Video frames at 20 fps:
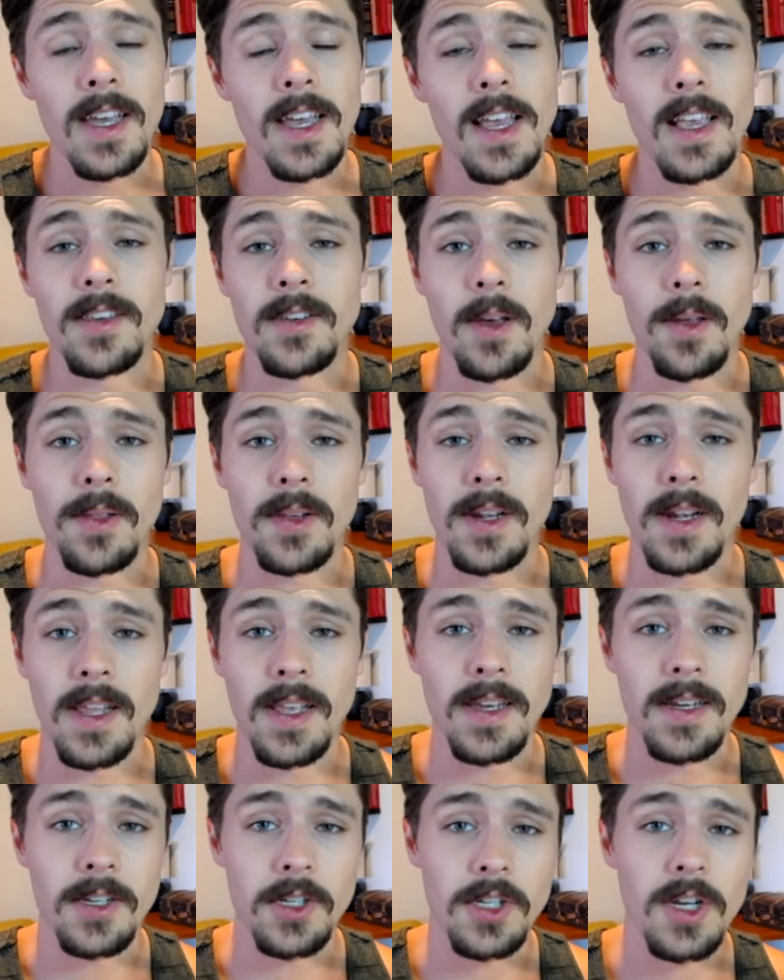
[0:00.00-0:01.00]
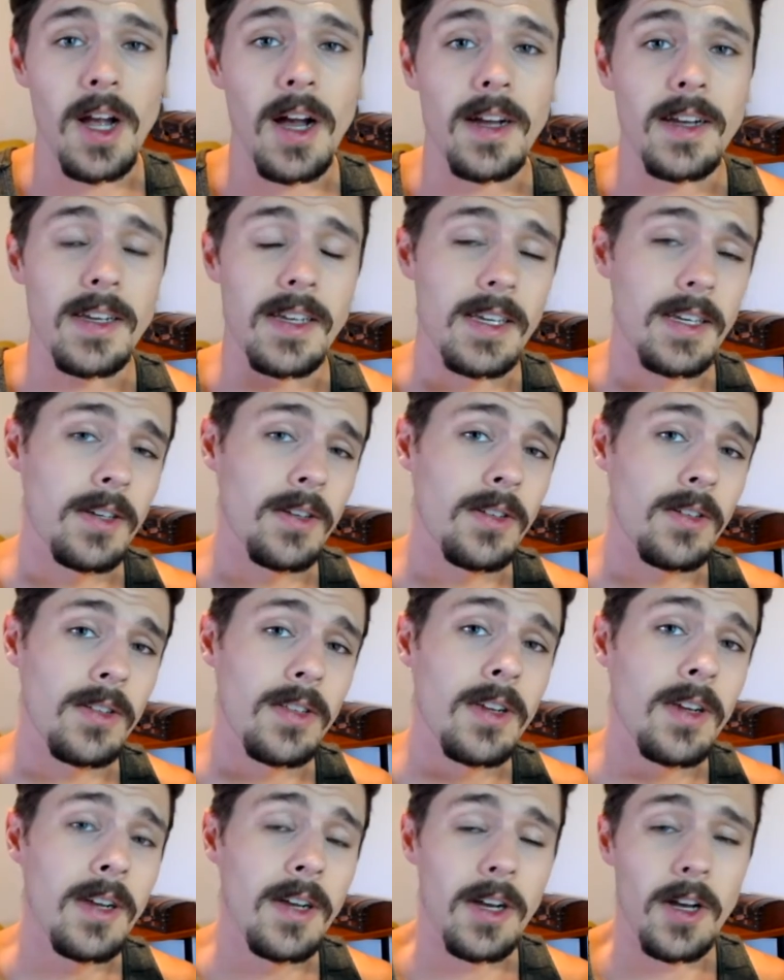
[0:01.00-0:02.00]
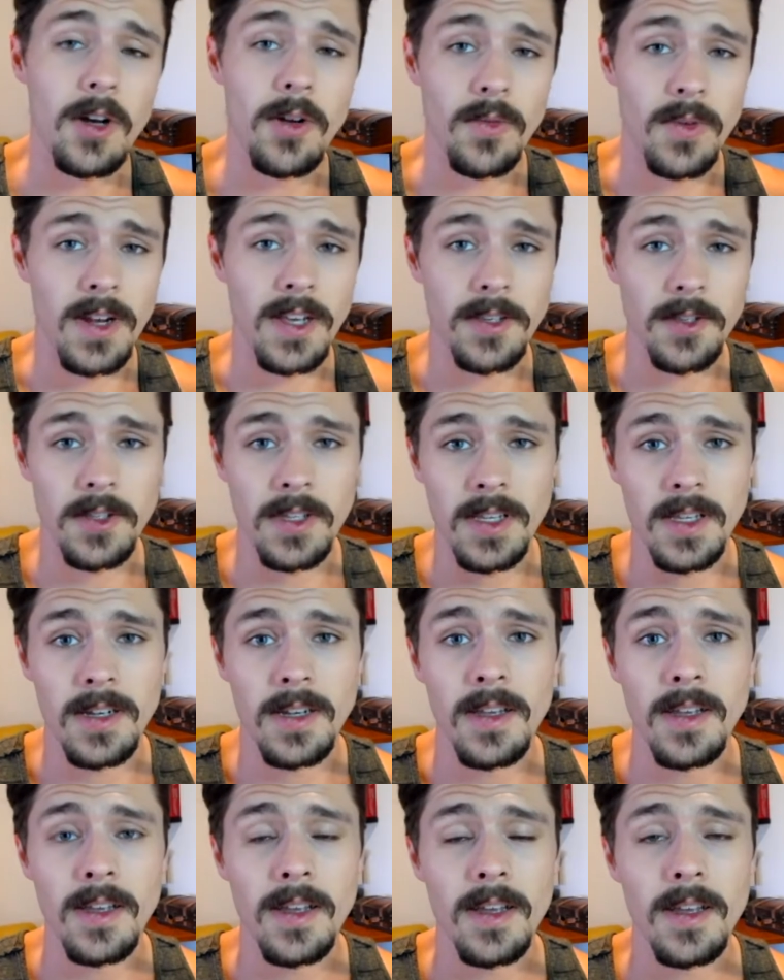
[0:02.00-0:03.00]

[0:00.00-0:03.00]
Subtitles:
He's either going to get shot and killed, arrested,